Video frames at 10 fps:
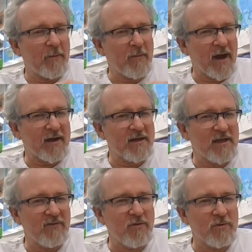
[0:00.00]
I'm not going
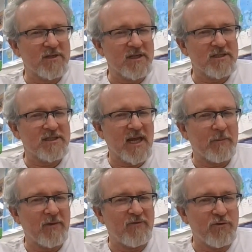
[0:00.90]
to give you a done
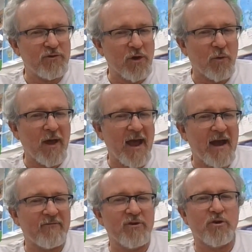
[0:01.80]
stamp if you don't
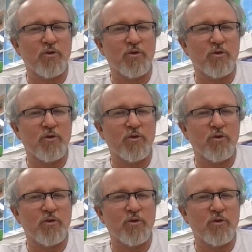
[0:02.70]
have